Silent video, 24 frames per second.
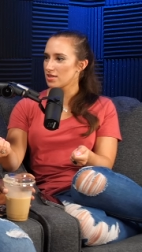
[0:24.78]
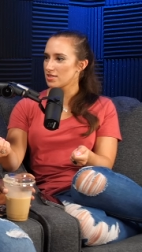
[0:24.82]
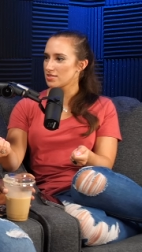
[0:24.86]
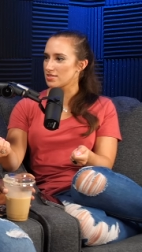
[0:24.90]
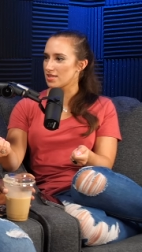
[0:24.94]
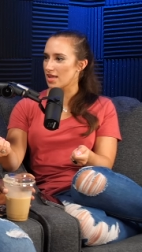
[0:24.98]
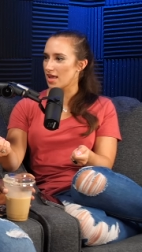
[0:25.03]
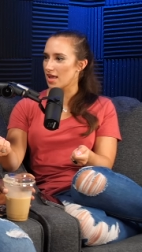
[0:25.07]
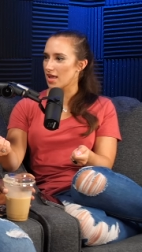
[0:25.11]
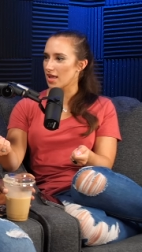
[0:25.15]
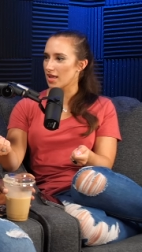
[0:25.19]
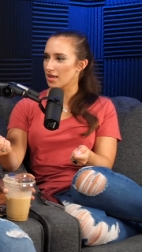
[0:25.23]

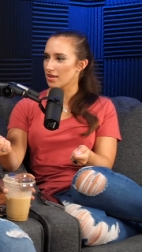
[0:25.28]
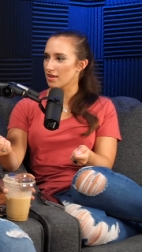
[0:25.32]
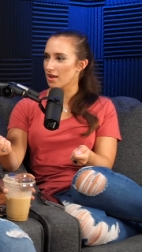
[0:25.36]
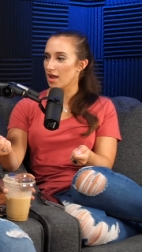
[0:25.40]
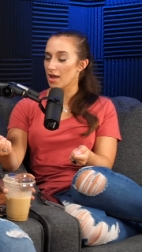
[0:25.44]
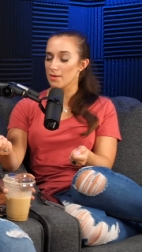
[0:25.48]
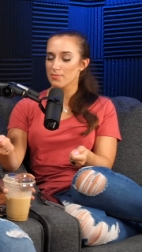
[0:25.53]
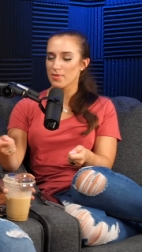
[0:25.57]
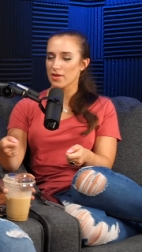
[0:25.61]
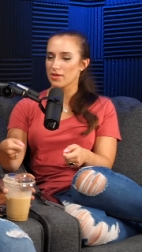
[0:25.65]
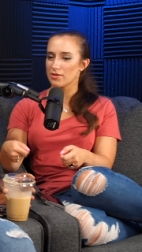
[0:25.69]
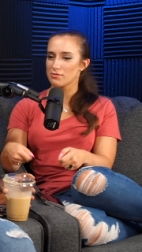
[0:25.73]

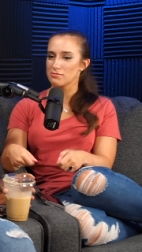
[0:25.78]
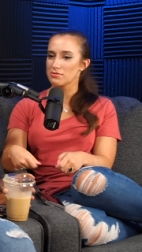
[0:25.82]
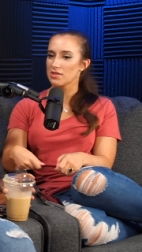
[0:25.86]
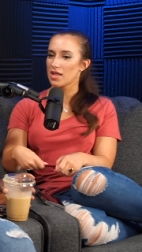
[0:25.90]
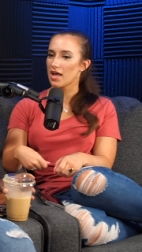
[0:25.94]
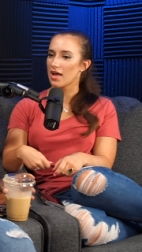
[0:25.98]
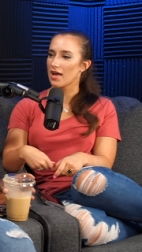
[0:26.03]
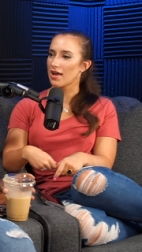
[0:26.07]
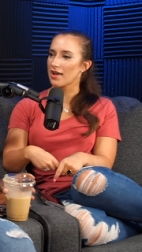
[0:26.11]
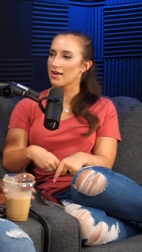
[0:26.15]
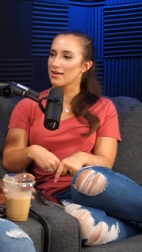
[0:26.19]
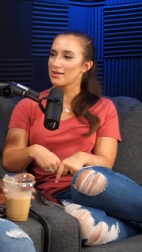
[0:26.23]
saying, I bet
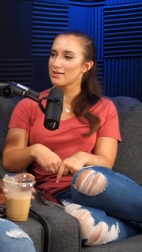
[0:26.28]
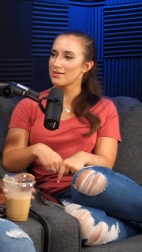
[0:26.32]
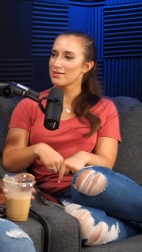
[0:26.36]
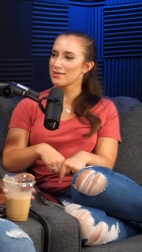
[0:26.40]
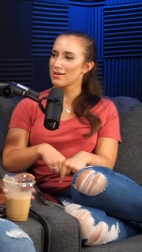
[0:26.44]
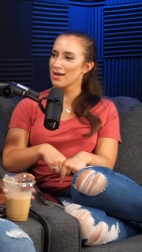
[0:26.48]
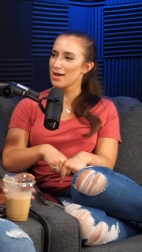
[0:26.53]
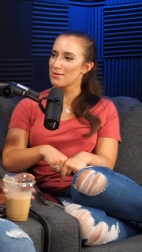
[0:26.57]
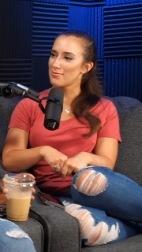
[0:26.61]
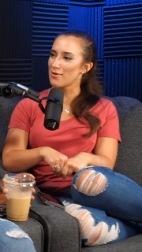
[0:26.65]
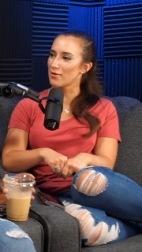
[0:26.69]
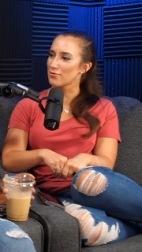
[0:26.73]
you
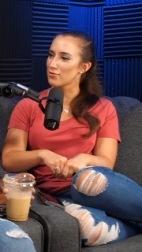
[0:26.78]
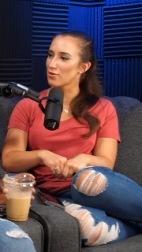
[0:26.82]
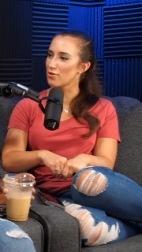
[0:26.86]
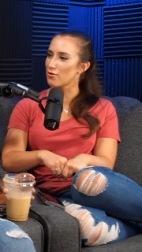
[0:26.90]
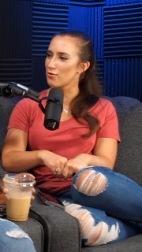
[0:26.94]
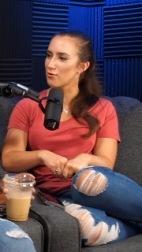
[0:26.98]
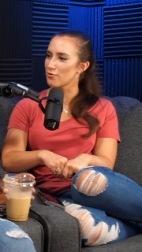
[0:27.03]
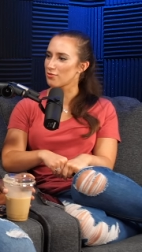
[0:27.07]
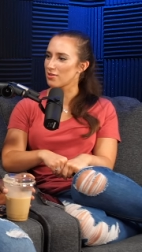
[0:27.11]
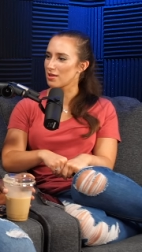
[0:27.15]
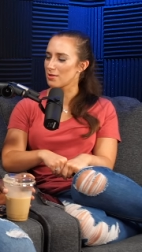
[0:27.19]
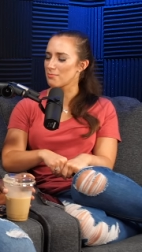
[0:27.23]
lied about
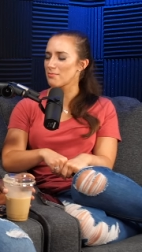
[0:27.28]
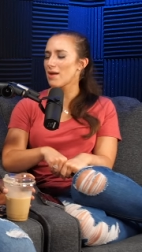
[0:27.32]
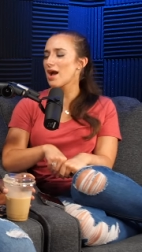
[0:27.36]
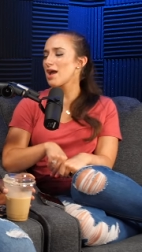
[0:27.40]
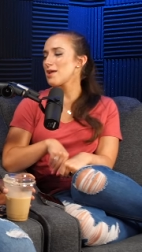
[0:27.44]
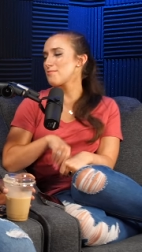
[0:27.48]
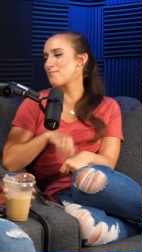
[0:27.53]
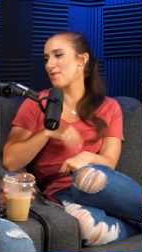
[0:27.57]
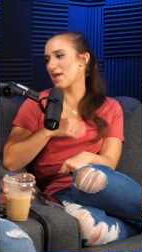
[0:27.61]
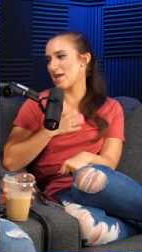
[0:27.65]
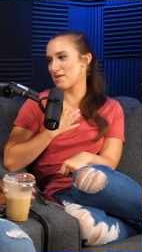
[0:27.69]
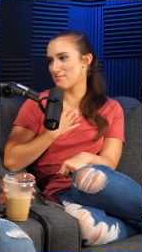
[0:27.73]
the whole thing.
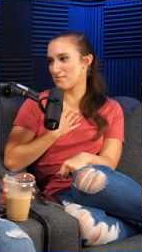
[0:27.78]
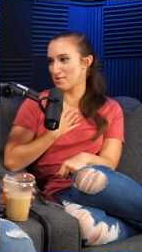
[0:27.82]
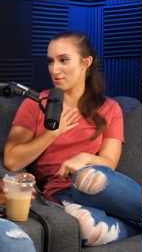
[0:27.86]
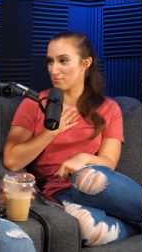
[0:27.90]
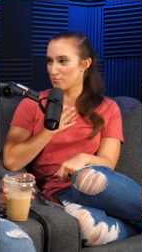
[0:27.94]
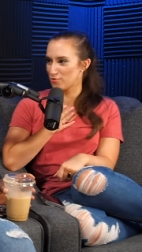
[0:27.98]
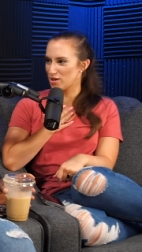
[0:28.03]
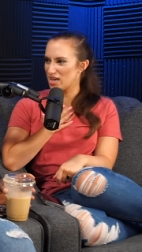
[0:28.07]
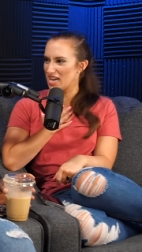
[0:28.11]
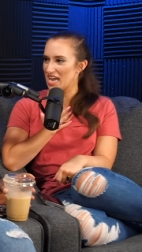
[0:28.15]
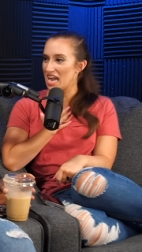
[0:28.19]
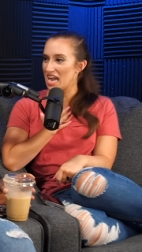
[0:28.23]
My baby would